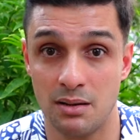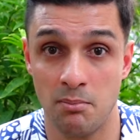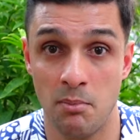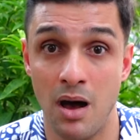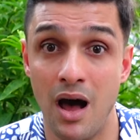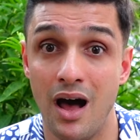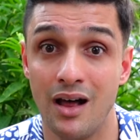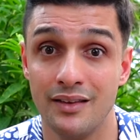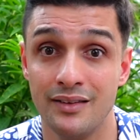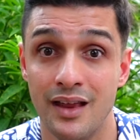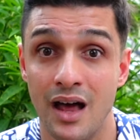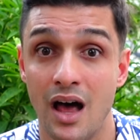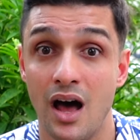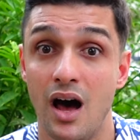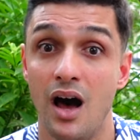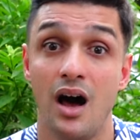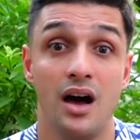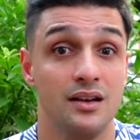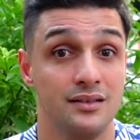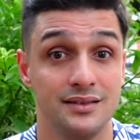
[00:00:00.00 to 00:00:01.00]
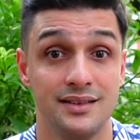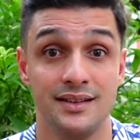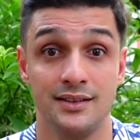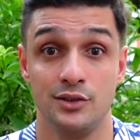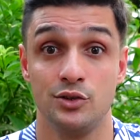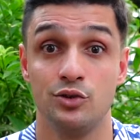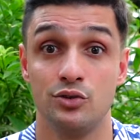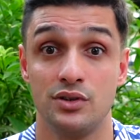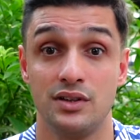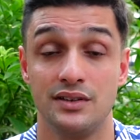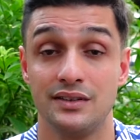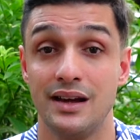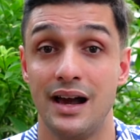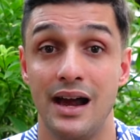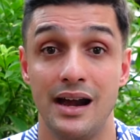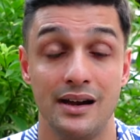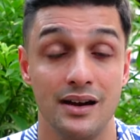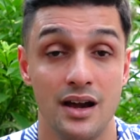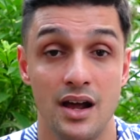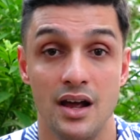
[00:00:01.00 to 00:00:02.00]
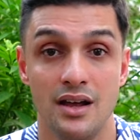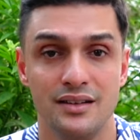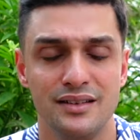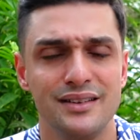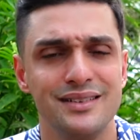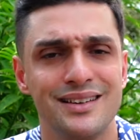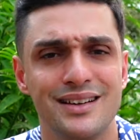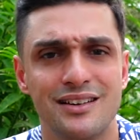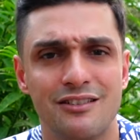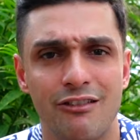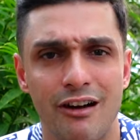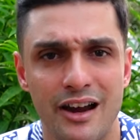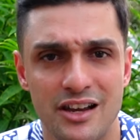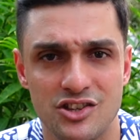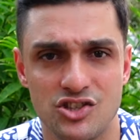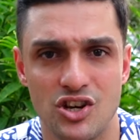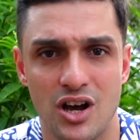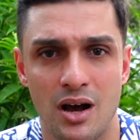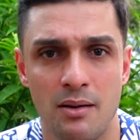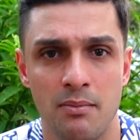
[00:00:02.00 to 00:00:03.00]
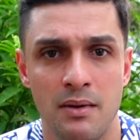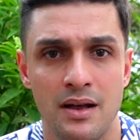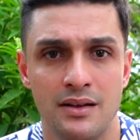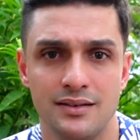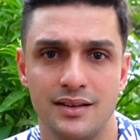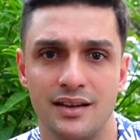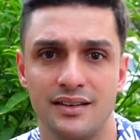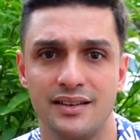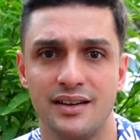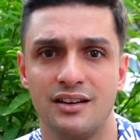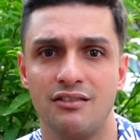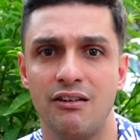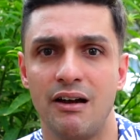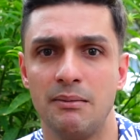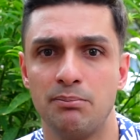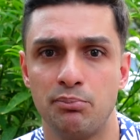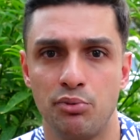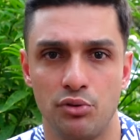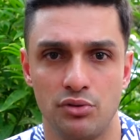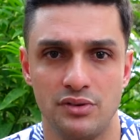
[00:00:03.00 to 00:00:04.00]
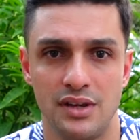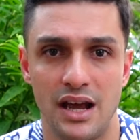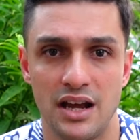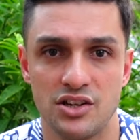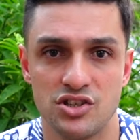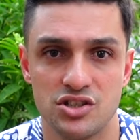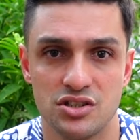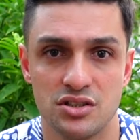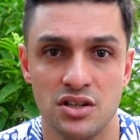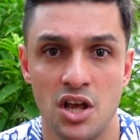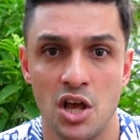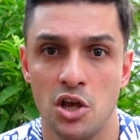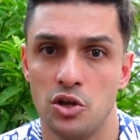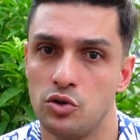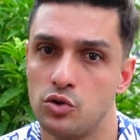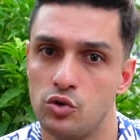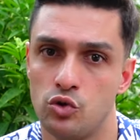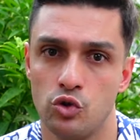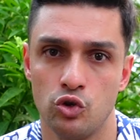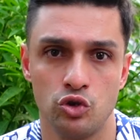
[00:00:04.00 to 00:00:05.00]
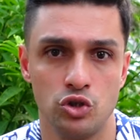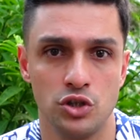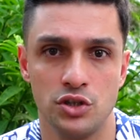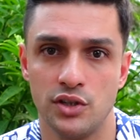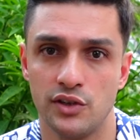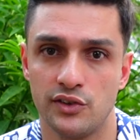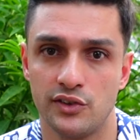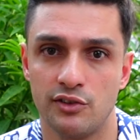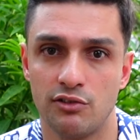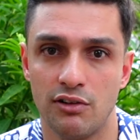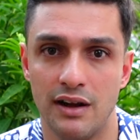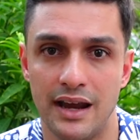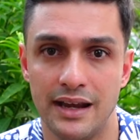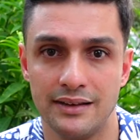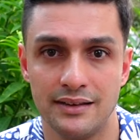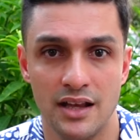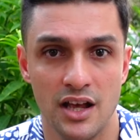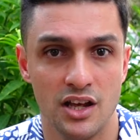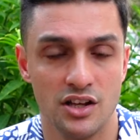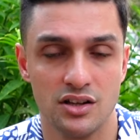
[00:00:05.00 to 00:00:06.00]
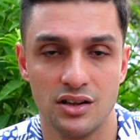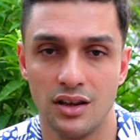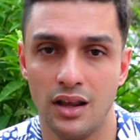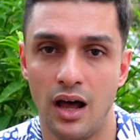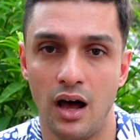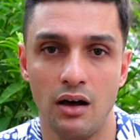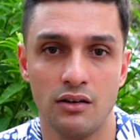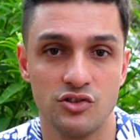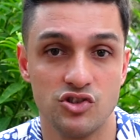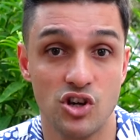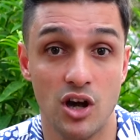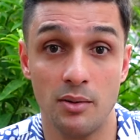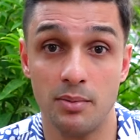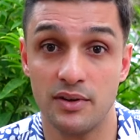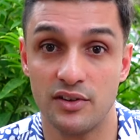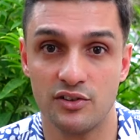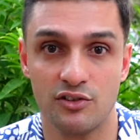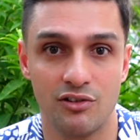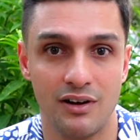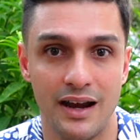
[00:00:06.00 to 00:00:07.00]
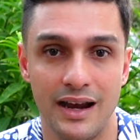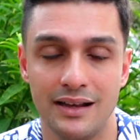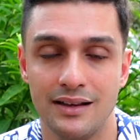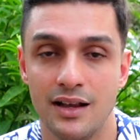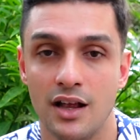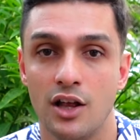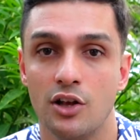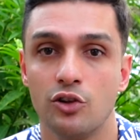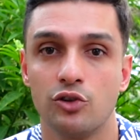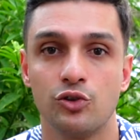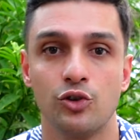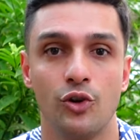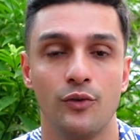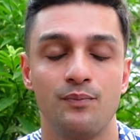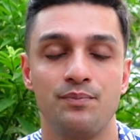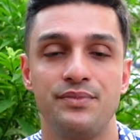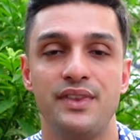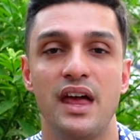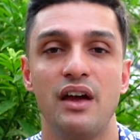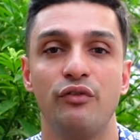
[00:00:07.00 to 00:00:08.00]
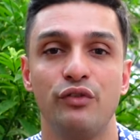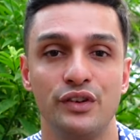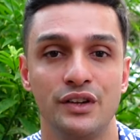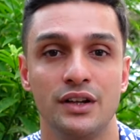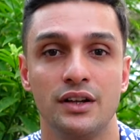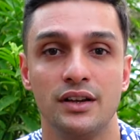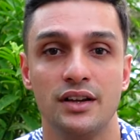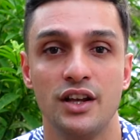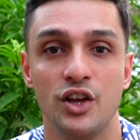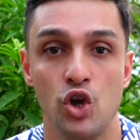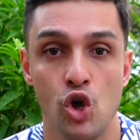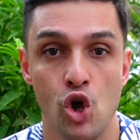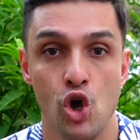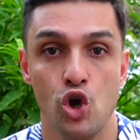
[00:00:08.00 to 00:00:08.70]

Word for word: a month until you retire. This is a great job. There's a great protection. Union is great. job is great. So definitely